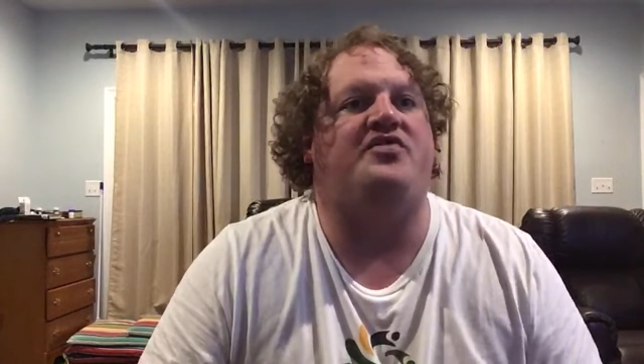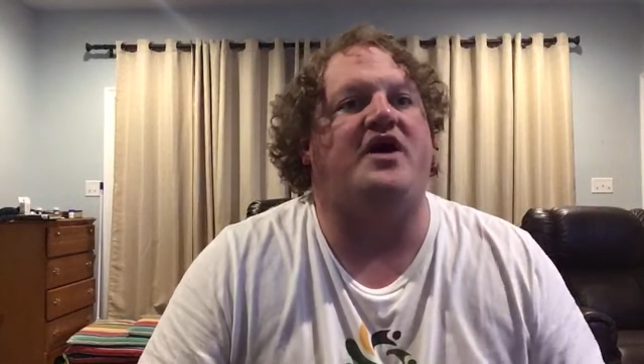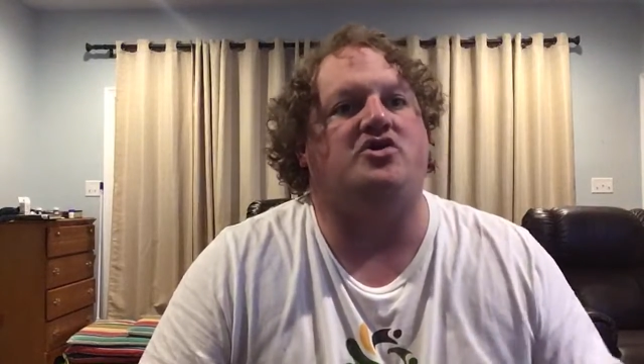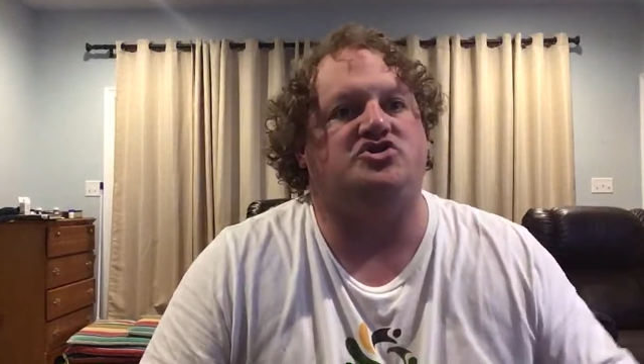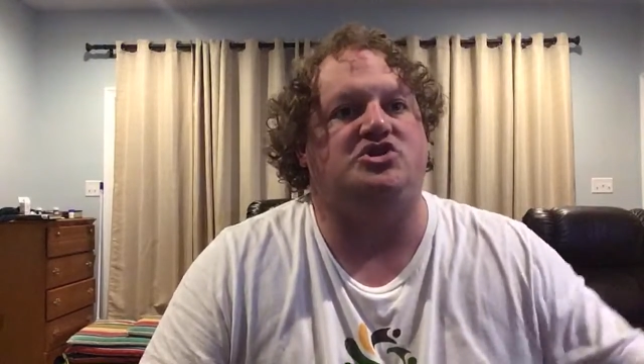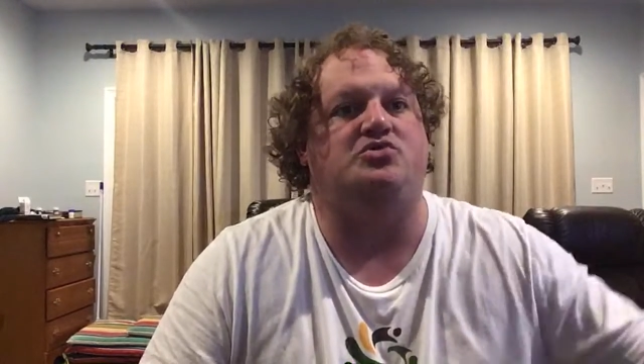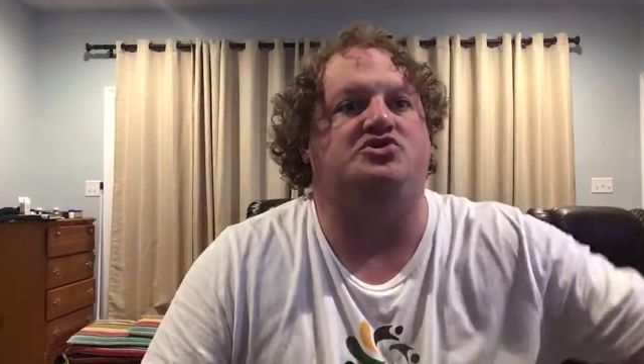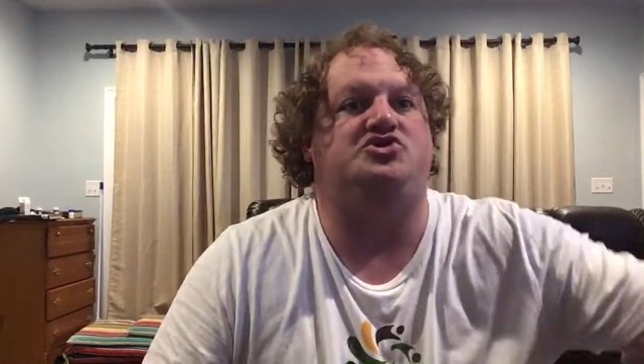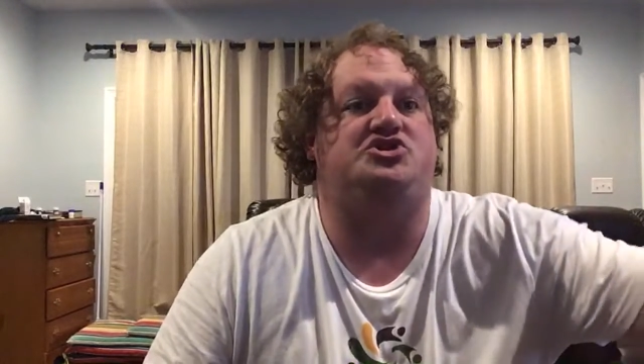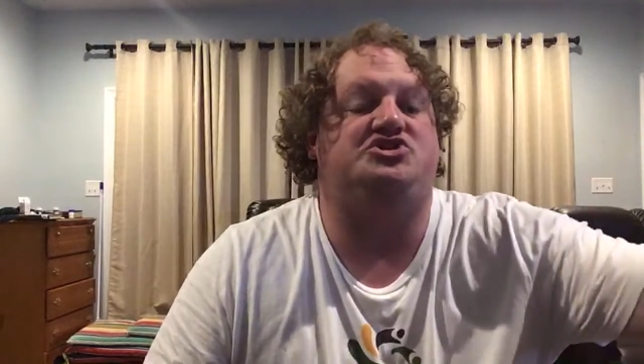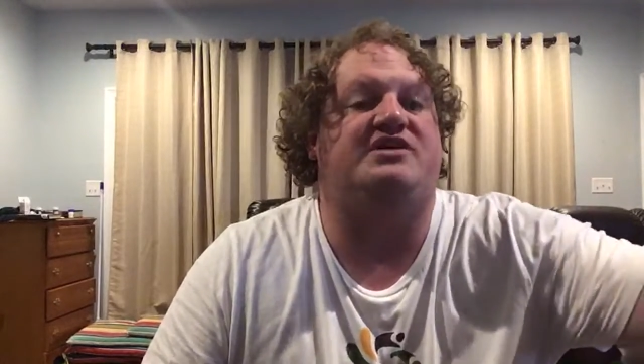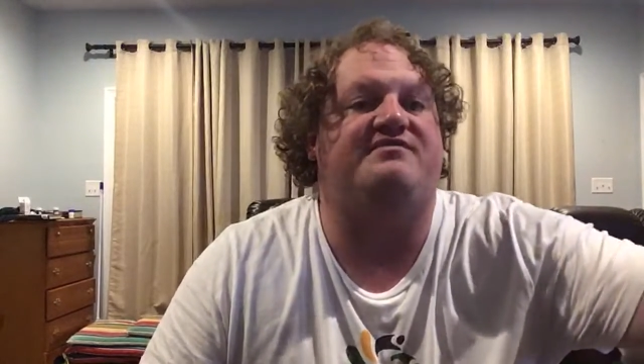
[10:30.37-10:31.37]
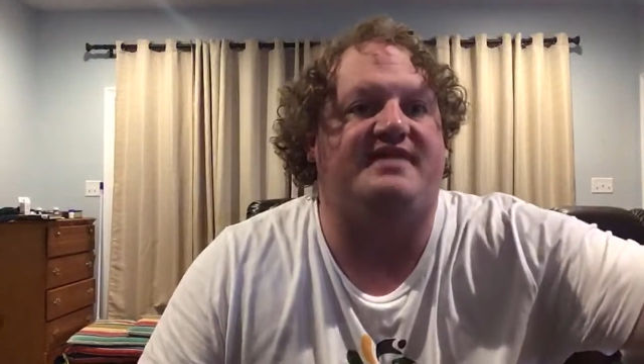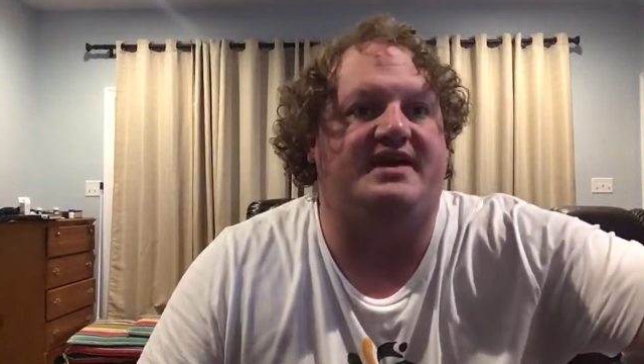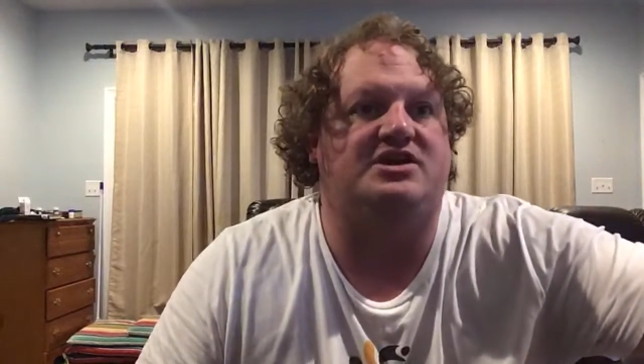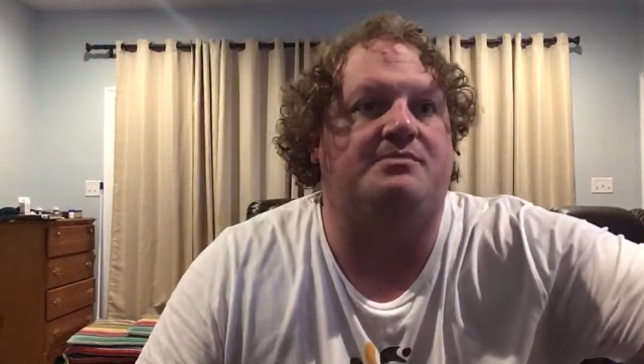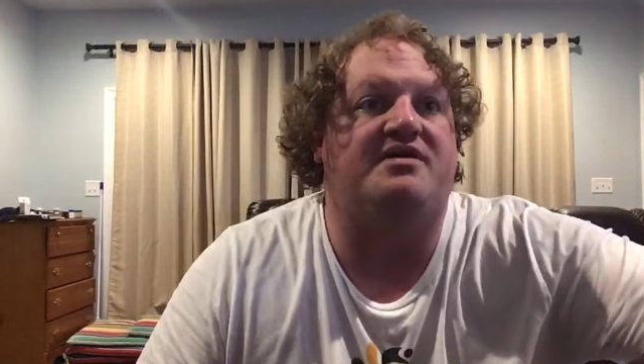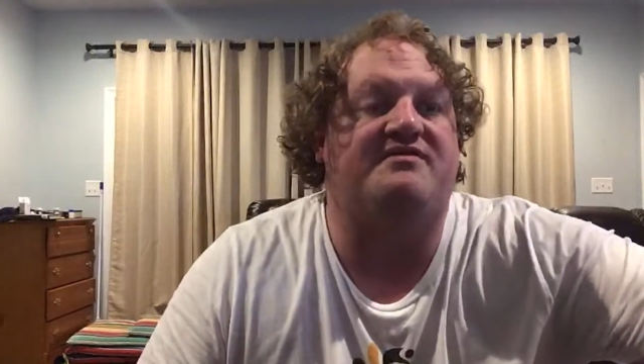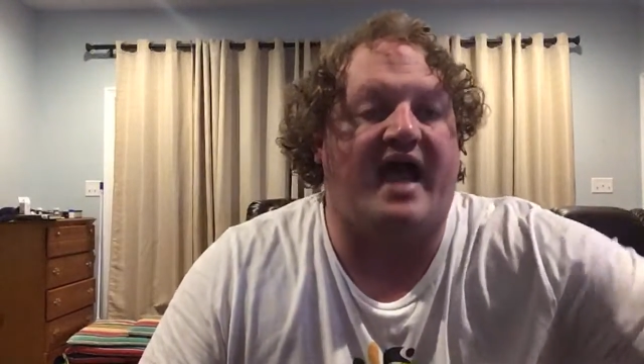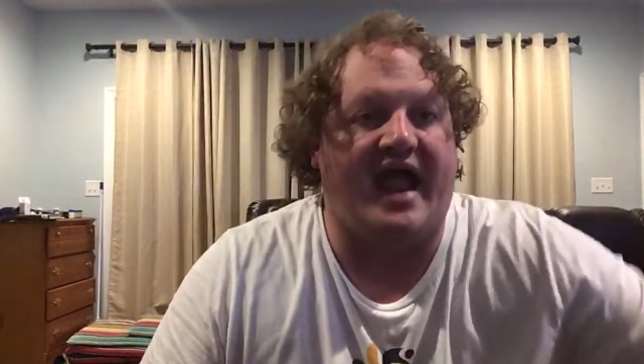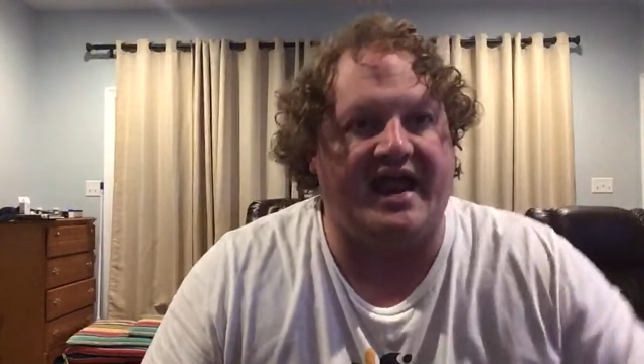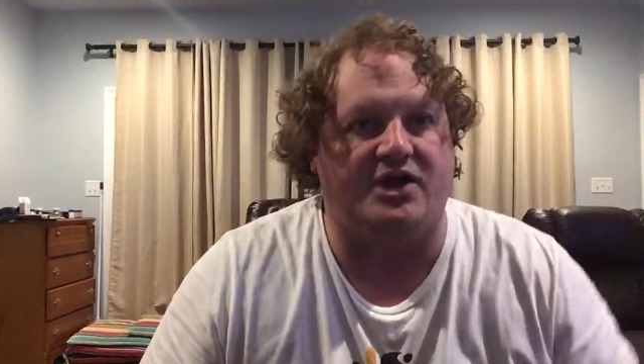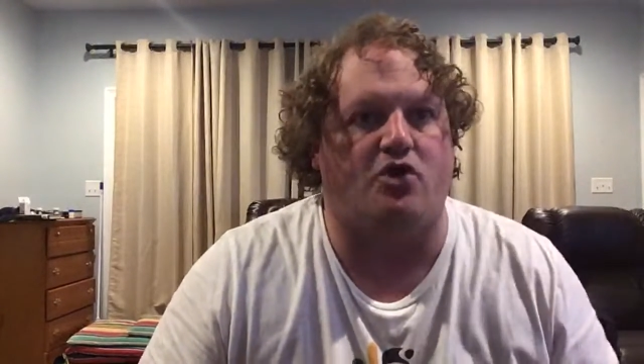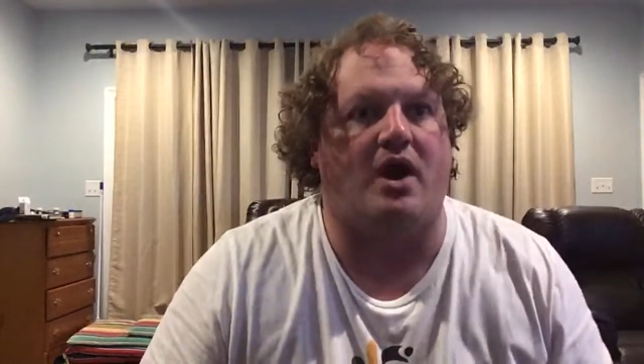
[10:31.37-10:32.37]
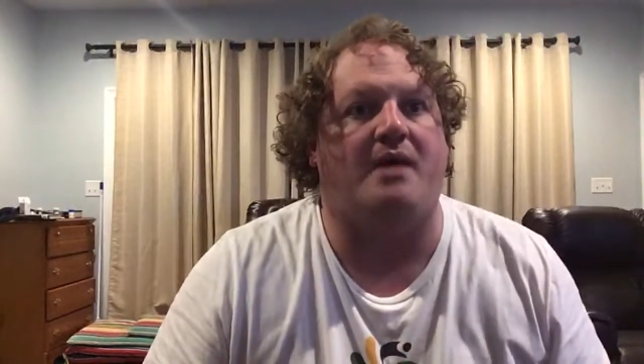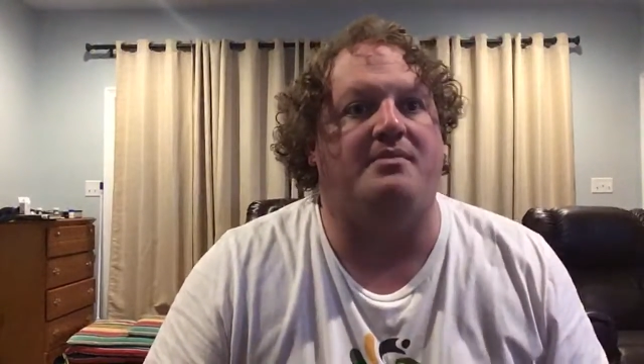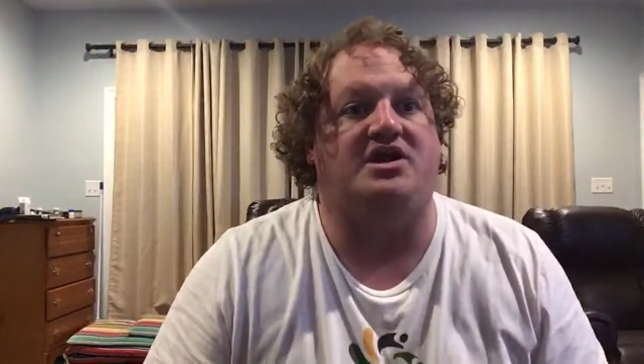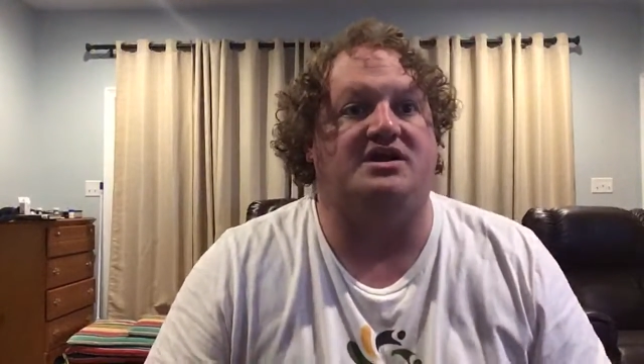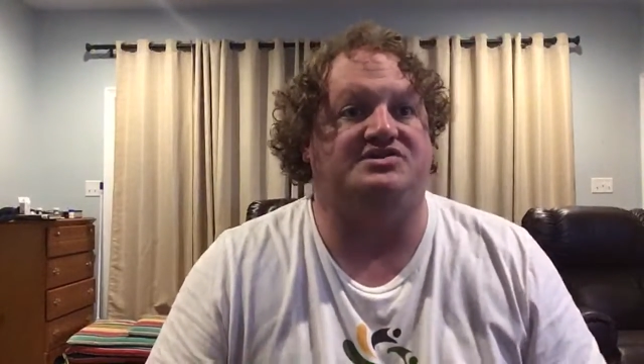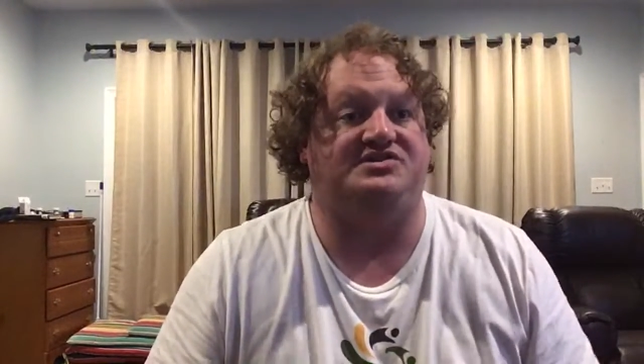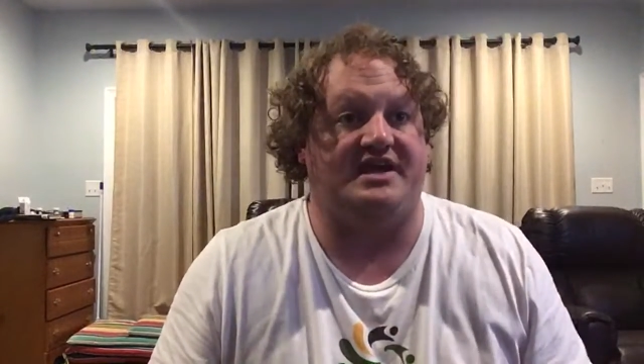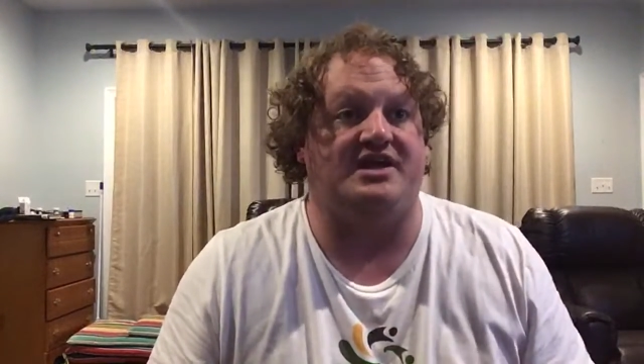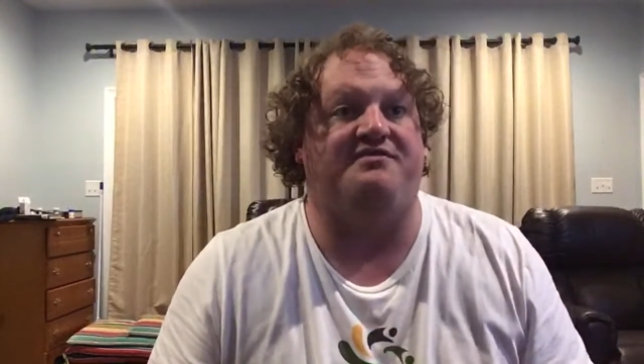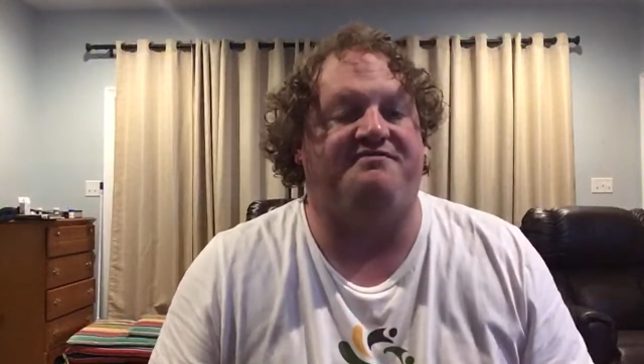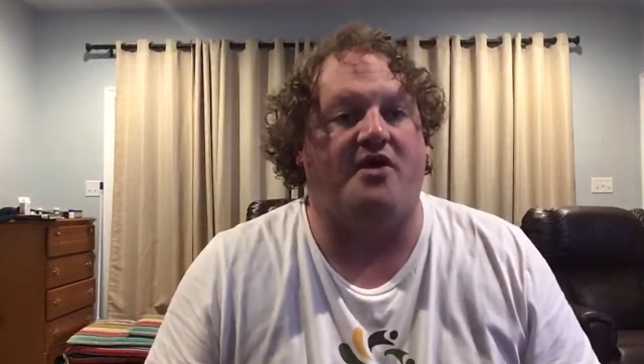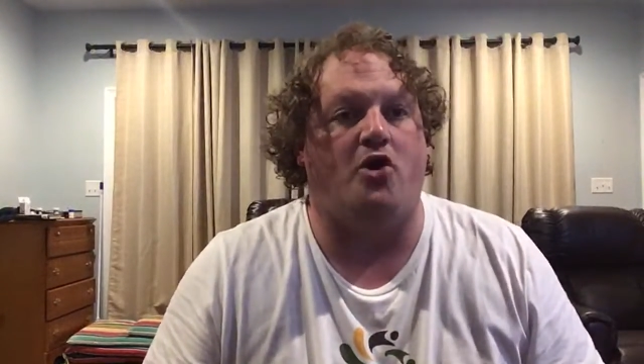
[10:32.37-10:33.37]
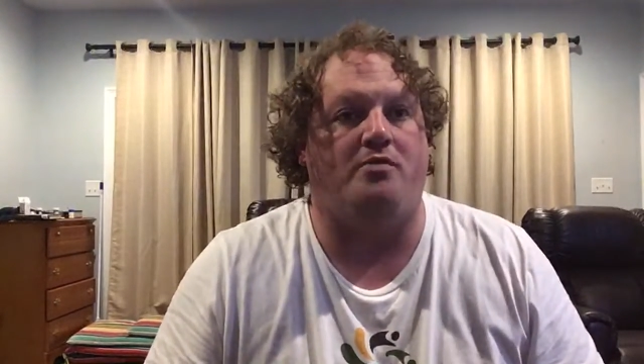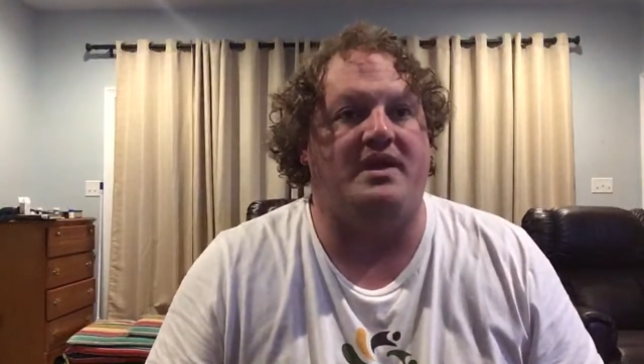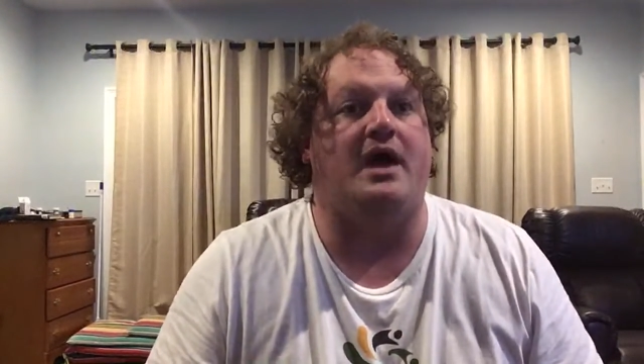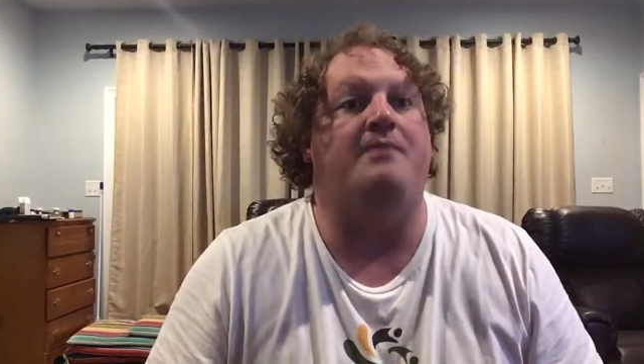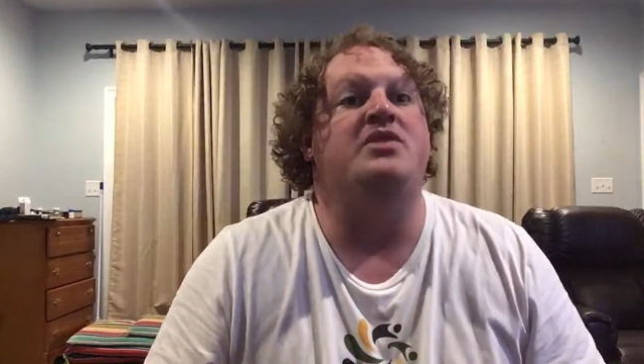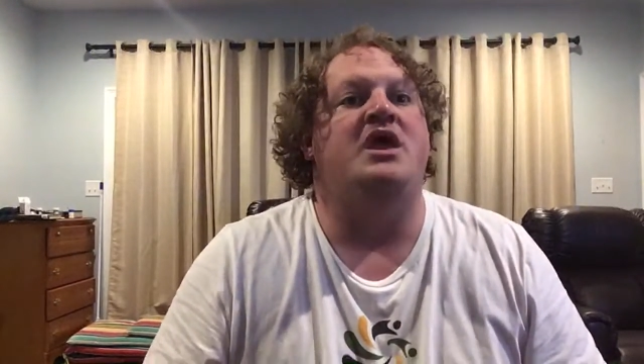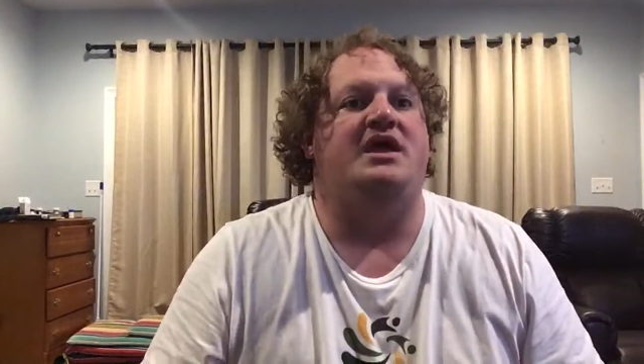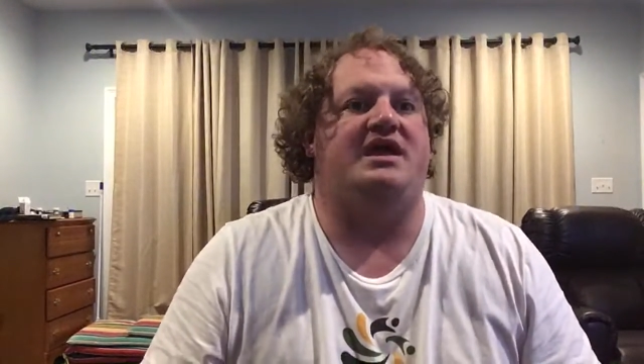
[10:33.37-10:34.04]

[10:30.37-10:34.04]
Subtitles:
thought she was just a victim of a hate crime because xenophobia